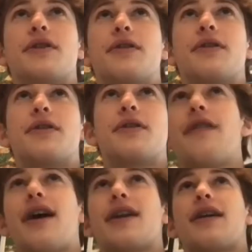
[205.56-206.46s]
was
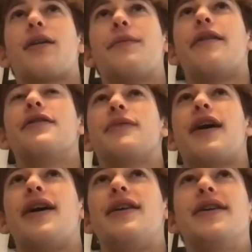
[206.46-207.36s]
reflecting on the mountains
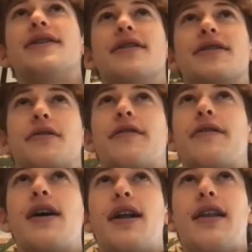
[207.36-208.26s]
behind us, and it sort of
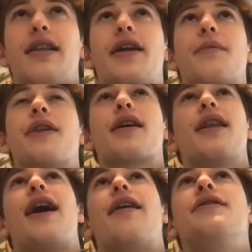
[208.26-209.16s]
lit up the
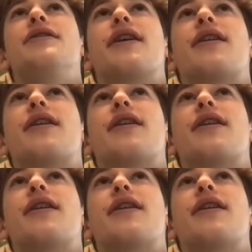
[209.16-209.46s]
clouds in like an